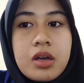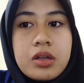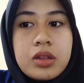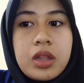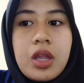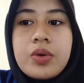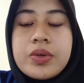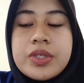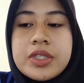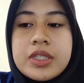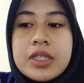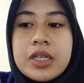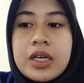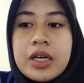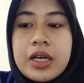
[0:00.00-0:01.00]
close
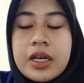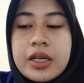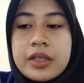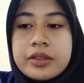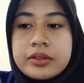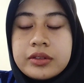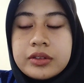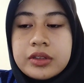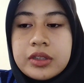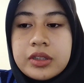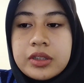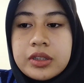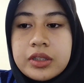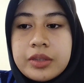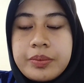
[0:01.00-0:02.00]
the
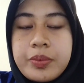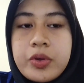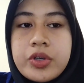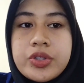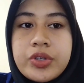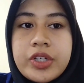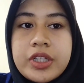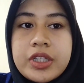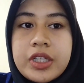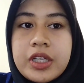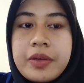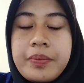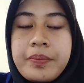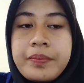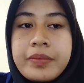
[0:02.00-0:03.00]

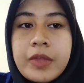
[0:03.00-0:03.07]
opportunity